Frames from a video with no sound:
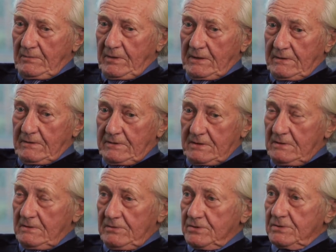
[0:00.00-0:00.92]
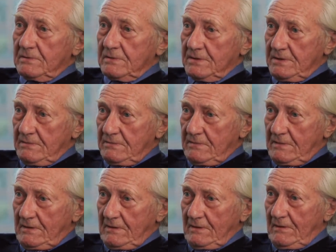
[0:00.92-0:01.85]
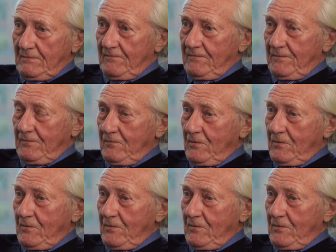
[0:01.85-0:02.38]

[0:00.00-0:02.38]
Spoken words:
by the delusions of the